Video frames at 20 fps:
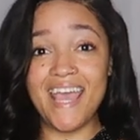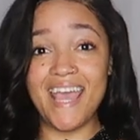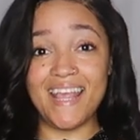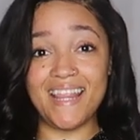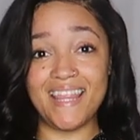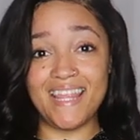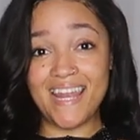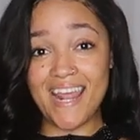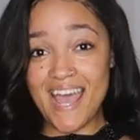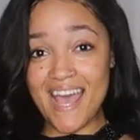
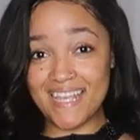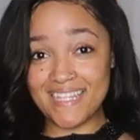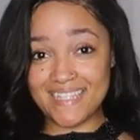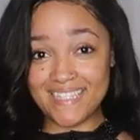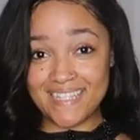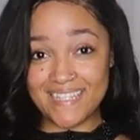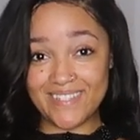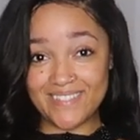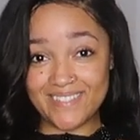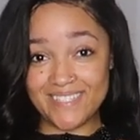And then it has
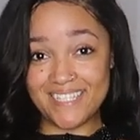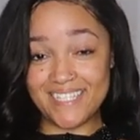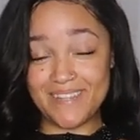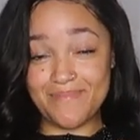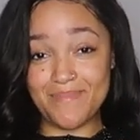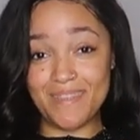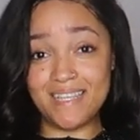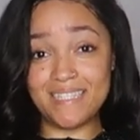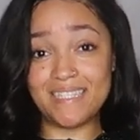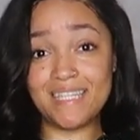little
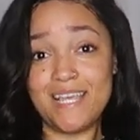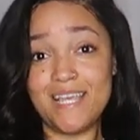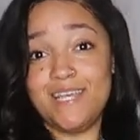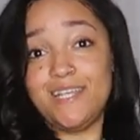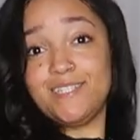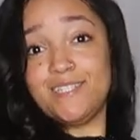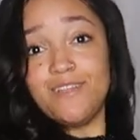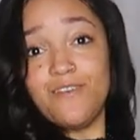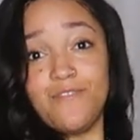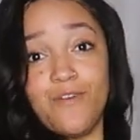shimmies,
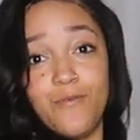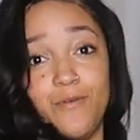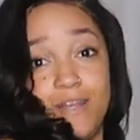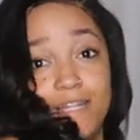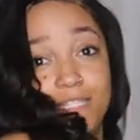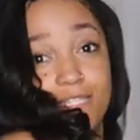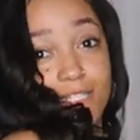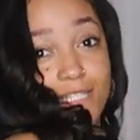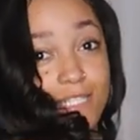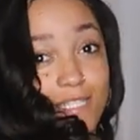so if I
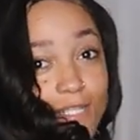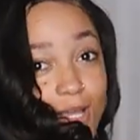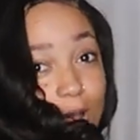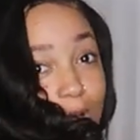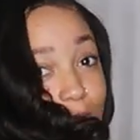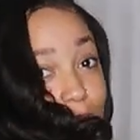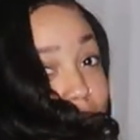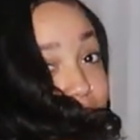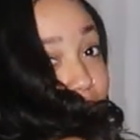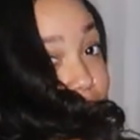wanted to just
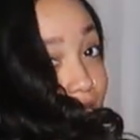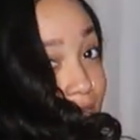go